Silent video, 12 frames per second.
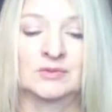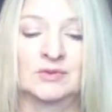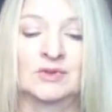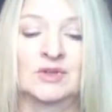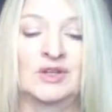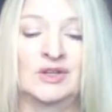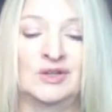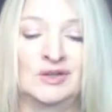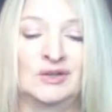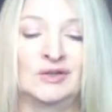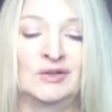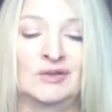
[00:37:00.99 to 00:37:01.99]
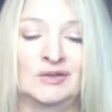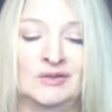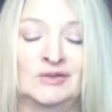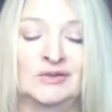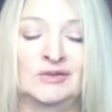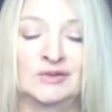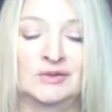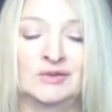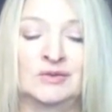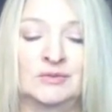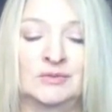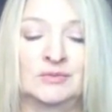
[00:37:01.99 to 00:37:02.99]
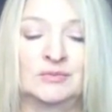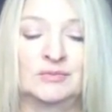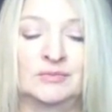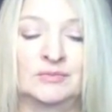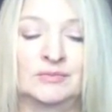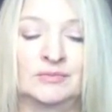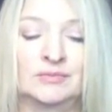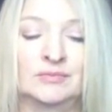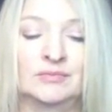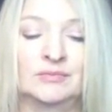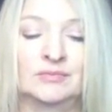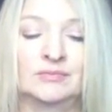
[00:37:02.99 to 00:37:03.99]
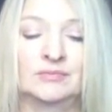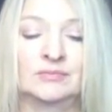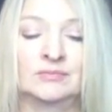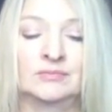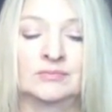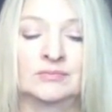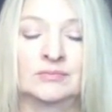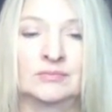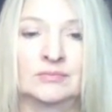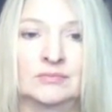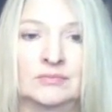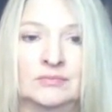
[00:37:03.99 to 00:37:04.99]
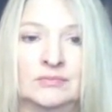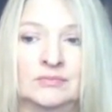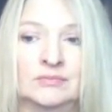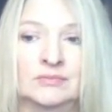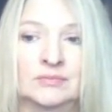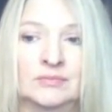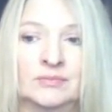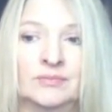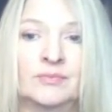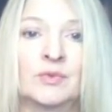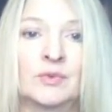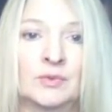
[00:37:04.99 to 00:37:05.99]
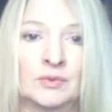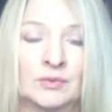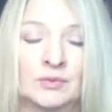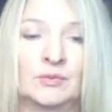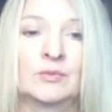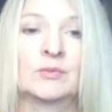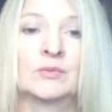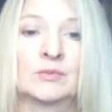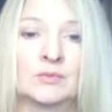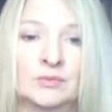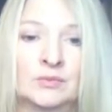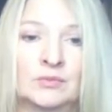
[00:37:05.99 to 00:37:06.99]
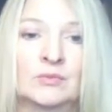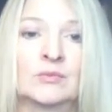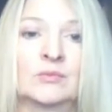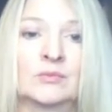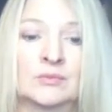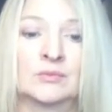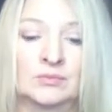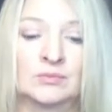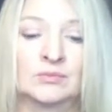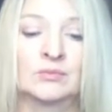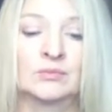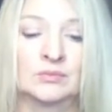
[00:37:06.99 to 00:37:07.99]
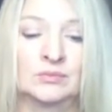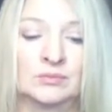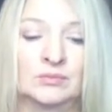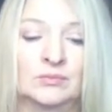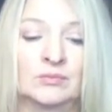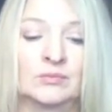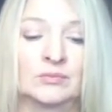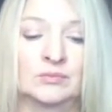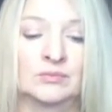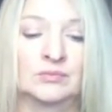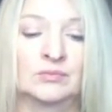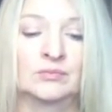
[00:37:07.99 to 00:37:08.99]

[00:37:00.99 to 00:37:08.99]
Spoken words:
This person isn't speaking.